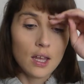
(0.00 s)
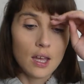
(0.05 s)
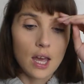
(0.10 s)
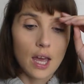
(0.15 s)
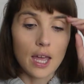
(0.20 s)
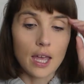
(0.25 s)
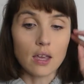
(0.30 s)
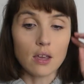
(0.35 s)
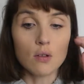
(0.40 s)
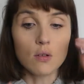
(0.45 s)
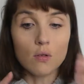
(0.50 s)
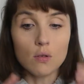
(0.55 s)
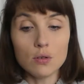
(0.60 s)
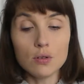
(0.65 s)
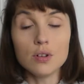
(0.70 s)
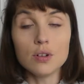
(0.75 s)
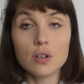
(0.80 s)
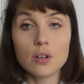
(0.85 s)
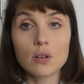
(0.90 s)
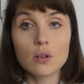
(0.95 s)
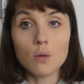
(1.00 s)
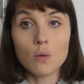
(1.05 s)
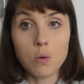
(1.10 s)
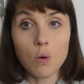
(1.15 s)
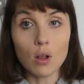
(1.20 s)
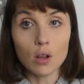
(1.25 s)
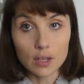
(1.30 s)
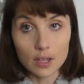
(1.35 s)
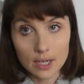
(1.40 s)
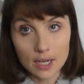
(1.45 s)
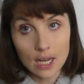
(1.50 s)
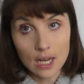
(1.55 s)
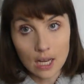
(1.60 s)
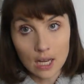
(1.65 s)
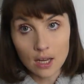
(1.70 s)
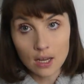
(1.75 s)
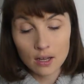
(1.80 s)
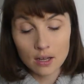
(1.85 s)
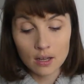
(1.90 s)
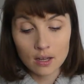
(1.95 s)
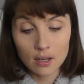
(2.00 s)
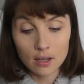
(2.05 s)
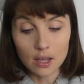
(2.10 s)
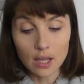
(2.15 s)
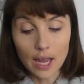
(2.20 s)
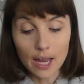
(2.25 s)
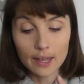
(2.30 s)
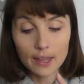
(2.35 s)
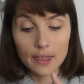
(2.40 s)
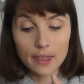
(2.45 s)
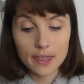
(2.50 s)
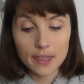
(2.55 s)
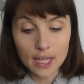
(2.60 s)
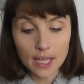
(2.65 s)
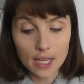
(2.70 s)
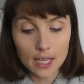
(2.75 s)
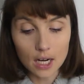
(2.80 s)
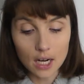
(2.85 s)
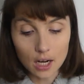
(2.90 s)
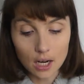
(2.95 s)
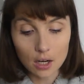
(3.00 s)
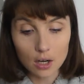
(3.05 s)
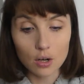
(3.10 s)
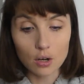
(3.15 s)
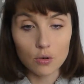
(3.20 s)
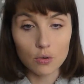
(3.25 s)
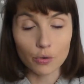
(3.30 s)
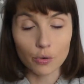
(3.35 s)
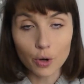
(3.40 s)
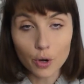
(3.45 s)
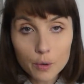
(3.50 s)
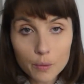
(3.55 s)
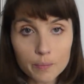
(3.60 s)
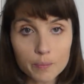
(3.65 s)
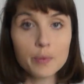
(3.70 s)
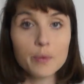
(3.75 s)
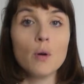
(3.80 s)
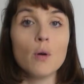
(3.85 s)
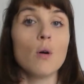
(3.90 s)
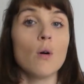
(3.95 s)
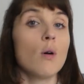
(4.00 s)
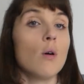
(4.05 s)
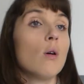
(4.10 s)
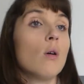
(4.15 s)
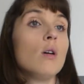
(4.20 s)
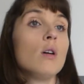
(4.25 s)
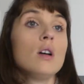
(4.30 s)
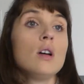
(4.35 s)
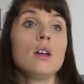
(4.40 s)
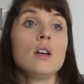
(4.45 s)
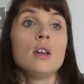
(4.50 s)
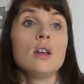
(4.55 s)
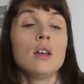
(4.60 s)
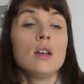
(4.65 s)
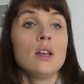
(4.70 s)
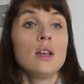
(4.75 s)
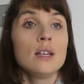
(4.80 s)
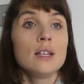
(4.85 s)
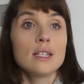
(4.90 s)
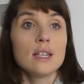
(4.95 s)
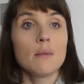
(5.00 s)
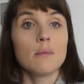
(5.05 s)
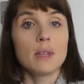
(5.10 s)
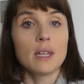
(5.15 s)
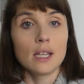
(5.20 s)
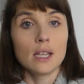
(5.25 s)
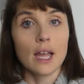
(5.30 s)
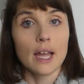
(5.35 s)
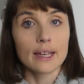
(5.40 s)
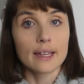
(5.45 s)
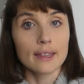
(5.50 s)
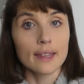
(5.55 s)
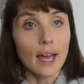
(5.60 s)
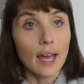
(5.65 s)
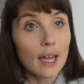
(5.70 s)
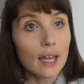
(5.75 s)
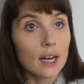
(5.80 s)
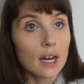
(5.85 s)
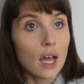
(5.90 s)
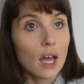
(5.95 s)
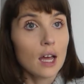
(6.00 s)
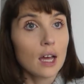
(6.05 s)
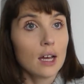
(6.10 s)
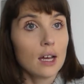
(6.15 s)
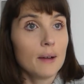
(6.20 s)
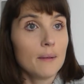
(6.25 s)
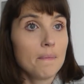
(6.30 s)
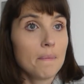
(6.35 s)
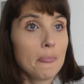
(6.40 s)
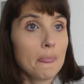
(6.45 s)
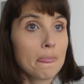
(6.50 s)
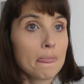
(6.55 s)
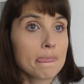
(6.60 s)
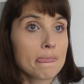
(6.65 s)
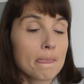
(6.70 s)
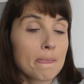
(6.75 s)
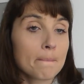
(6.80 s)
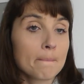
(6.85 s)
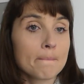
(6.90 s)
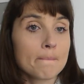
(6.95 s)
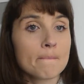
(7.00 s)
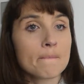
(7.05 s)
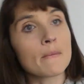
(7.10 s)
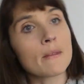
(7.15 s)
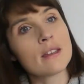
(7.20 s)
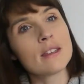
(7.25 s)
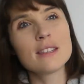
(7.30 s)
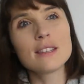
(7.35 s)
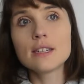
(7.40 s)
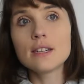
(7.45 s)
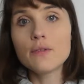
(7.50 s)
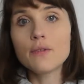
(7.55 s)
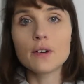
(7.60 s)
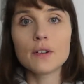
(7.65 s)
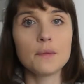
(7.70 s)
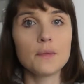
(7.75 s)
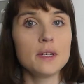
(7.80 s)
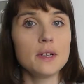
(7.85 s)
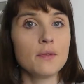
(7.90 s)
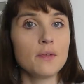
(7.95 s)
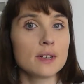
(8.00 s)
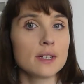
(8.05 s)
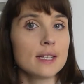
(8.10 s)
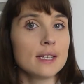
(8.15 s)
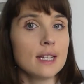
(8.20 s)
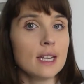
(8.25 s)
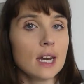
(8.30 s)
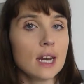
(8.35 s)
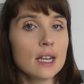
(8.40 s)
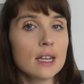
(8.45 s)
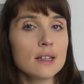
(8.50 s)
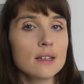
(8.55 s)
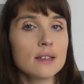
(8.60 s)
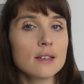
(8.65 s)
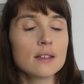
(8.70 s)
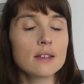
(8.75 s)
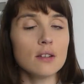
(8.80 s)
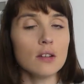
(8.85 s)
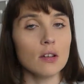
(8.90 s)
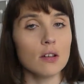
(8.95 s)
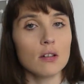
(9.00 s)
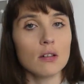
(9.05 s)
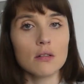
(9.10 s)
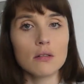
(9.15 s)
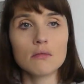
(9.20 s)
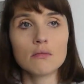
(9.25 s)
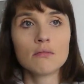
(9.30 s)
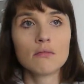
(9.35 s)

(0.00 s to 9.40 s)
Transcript: a good quality like theatre group or something like that. It's different for different cities, so